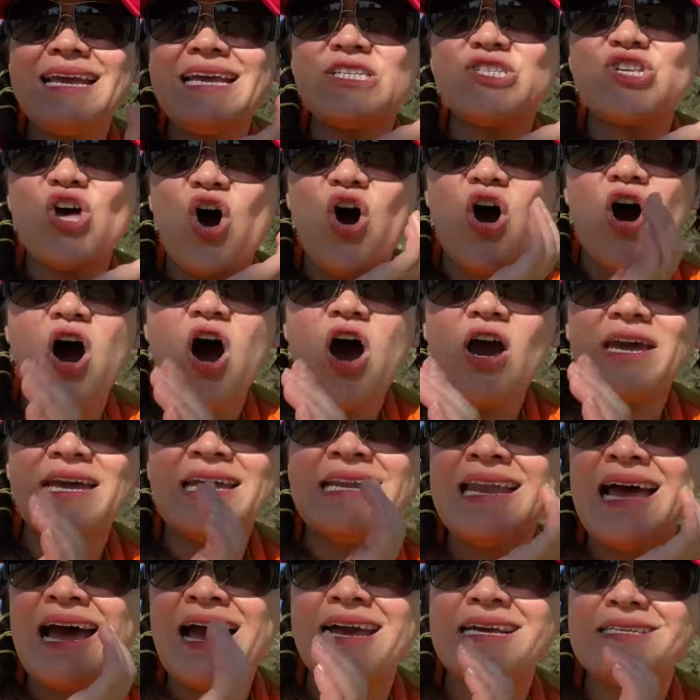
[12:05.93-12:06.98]
is
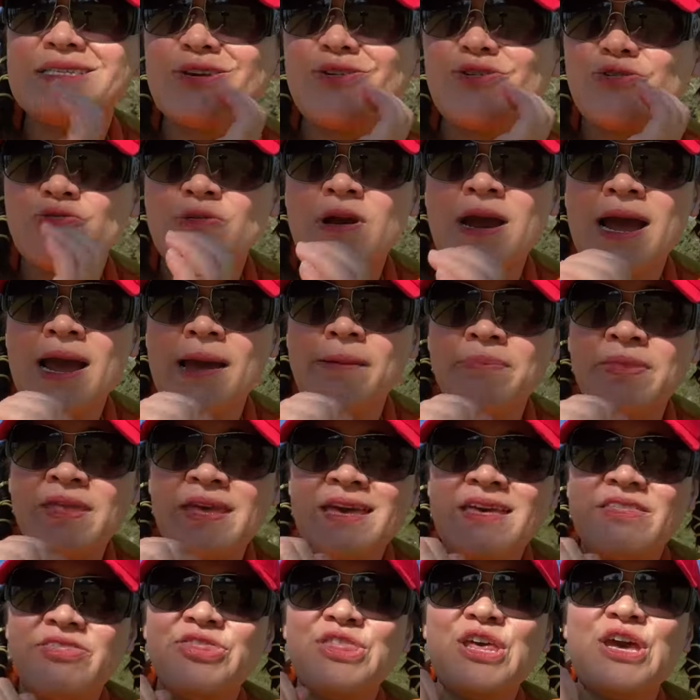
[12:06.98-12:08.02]
organized crime.
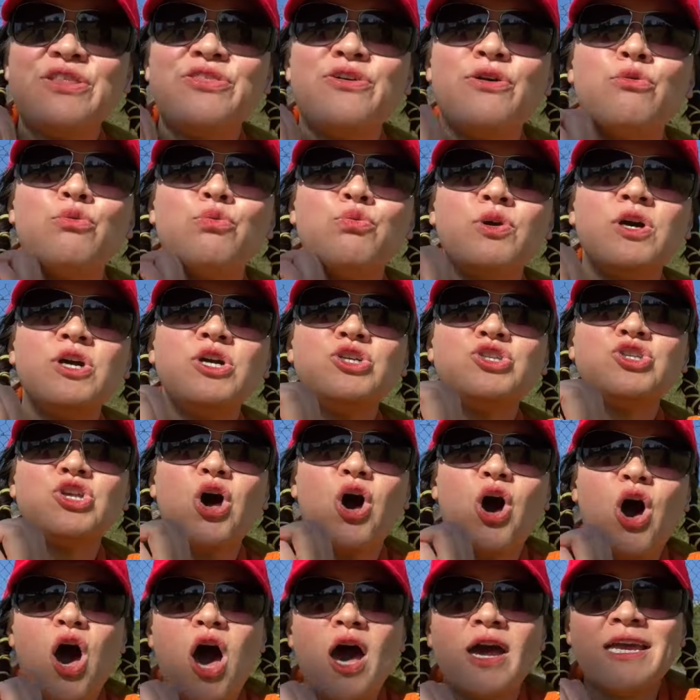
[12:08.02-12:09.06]
They're the worst
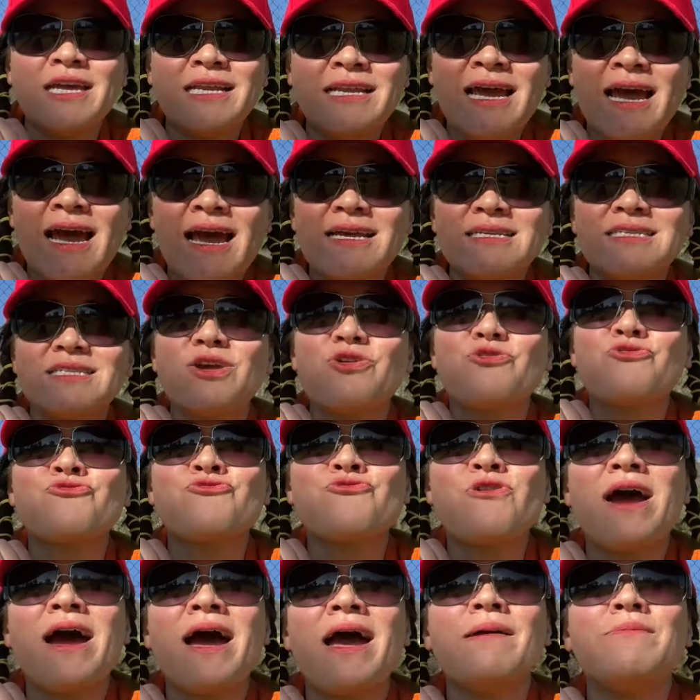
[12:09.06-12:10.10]
organized
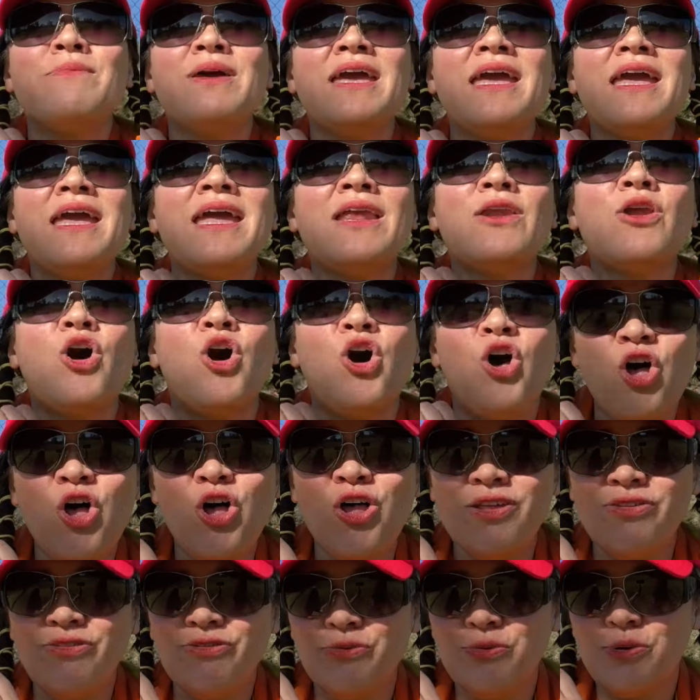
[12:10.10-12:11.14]
crime in
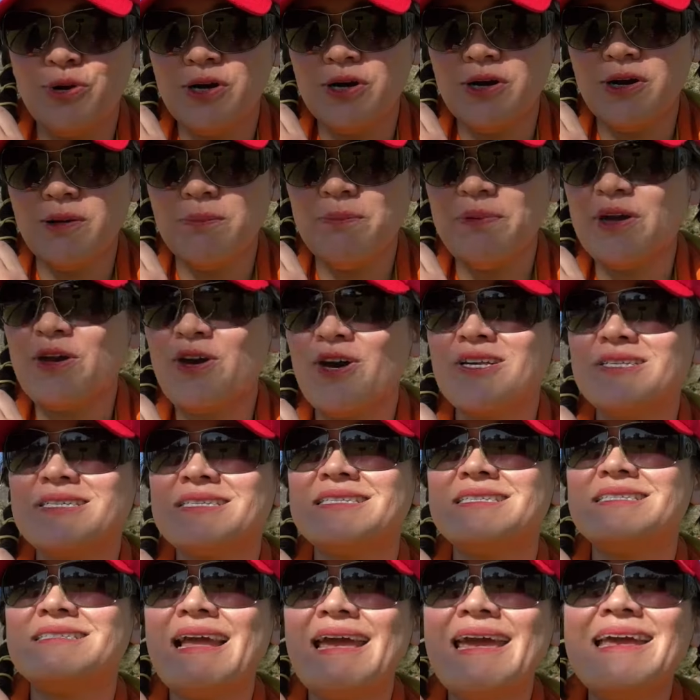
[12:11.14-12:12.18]
all the world
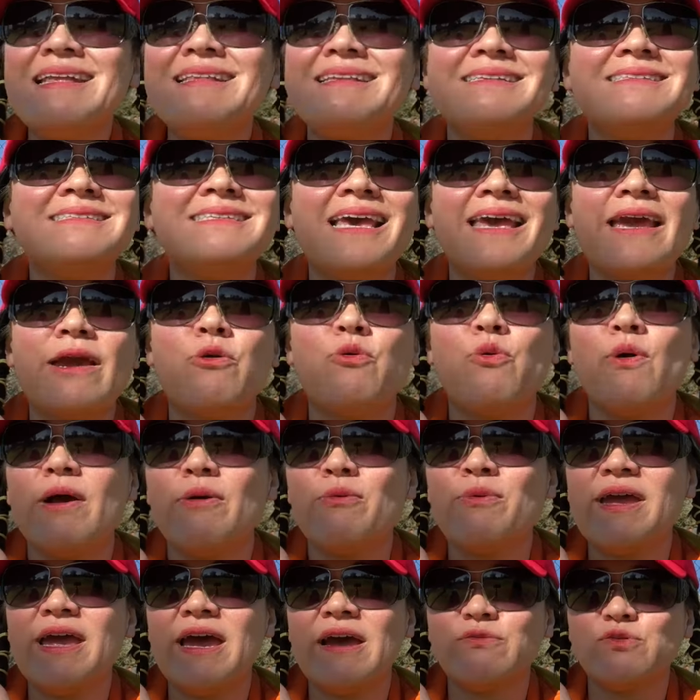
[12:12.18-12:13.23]
because they dictate what
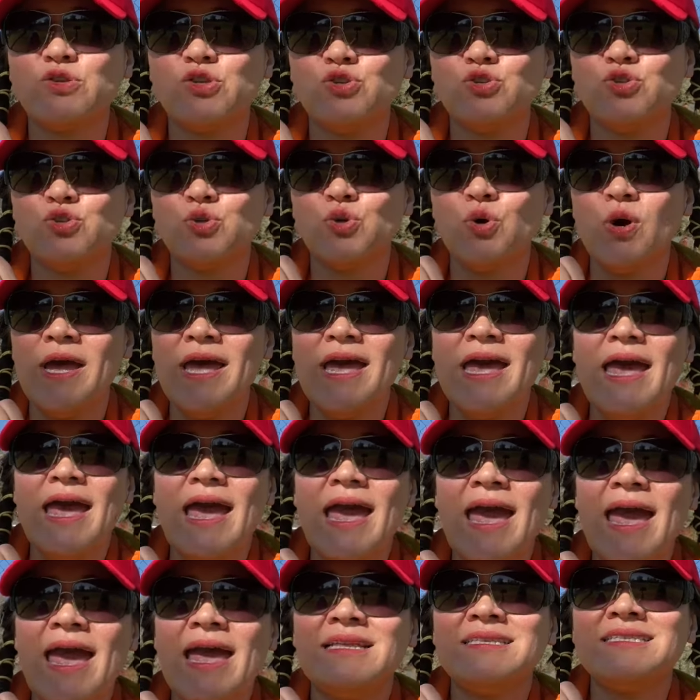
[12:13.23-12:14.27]
we have to do
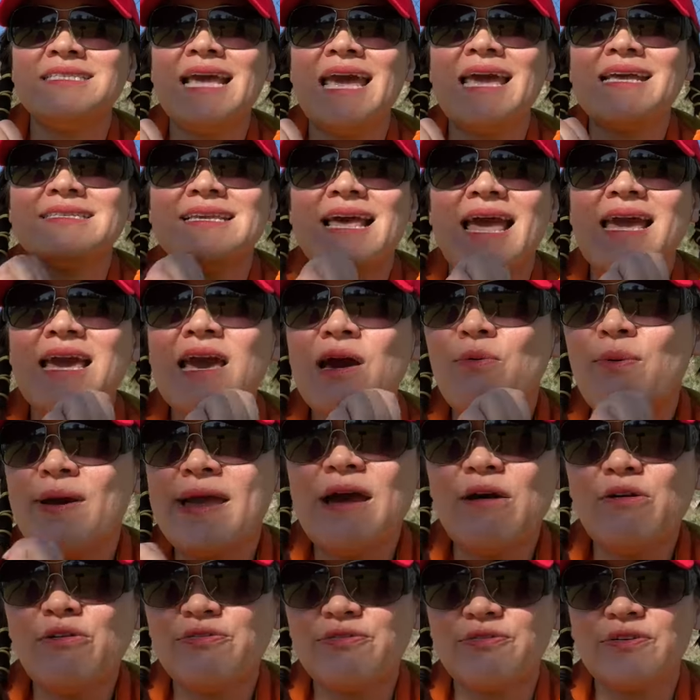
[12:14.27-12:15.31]
and they take away
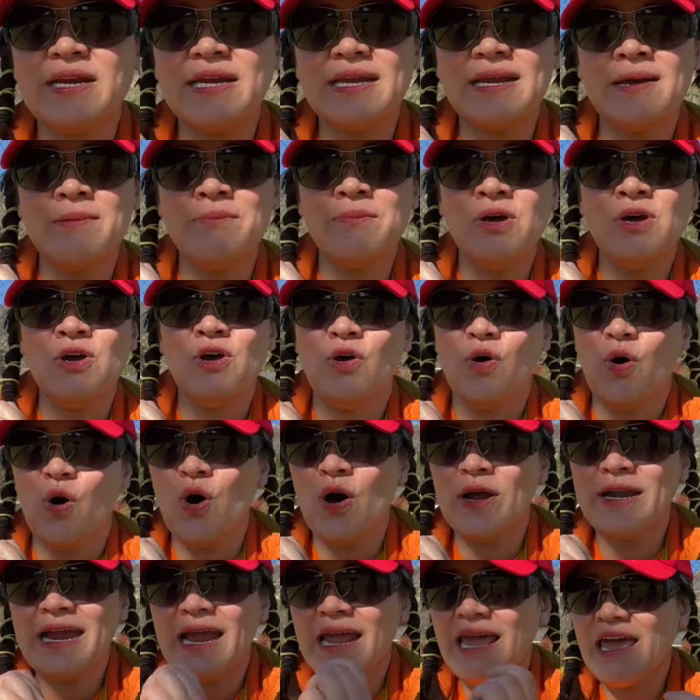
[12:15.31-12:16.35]
our freedom
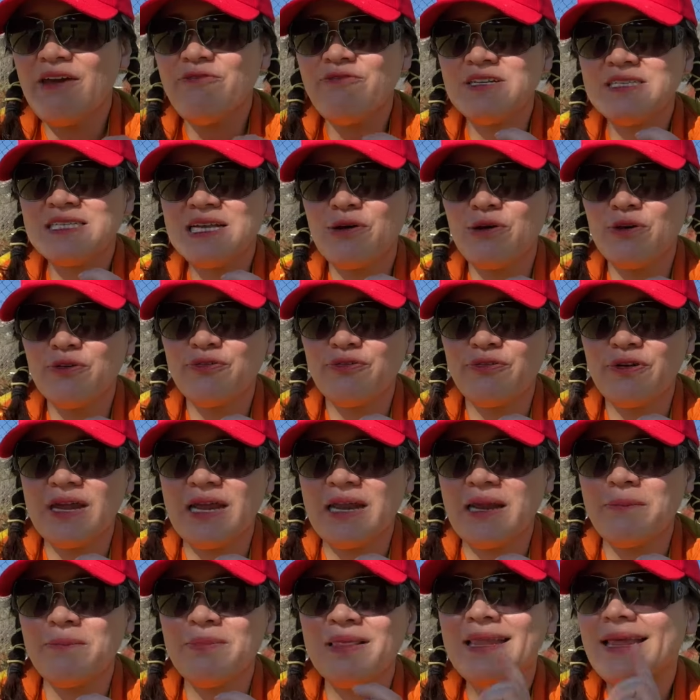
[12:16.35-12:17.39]
or they give us our
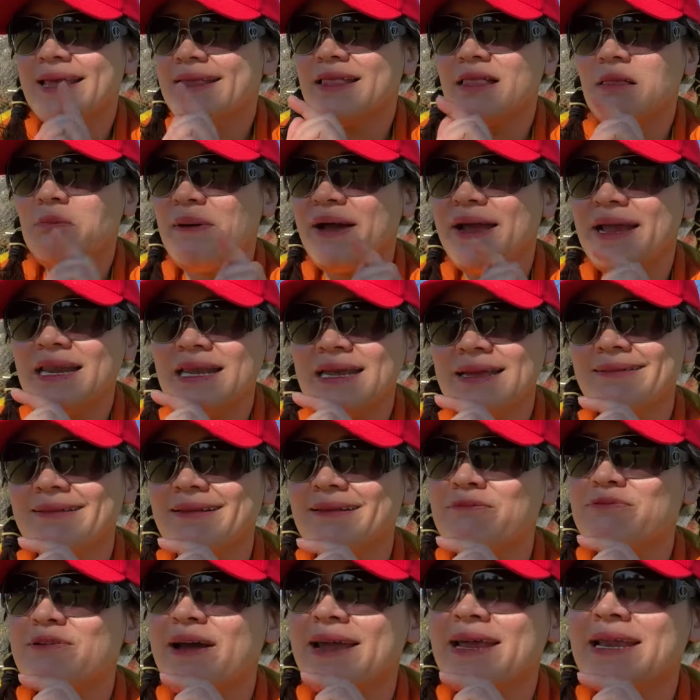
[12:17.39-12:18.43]
freedom. Little by
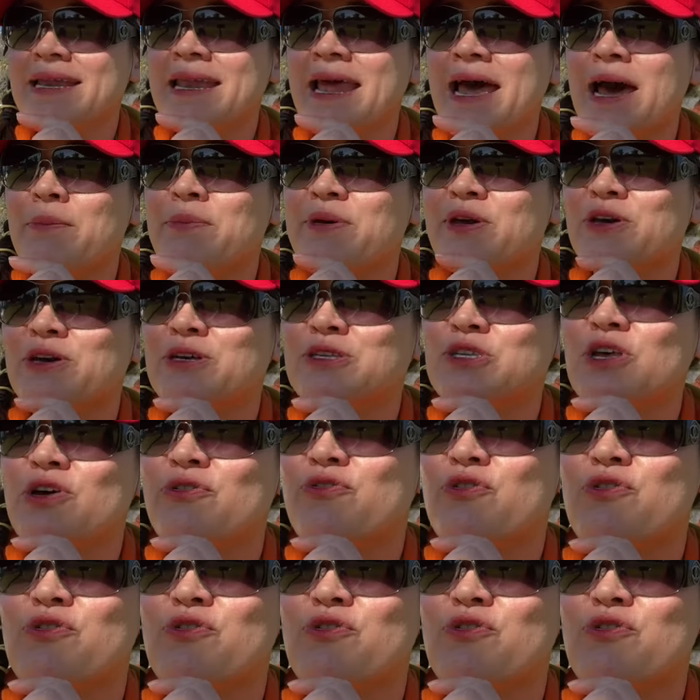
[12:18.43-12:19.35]
little, right now, because of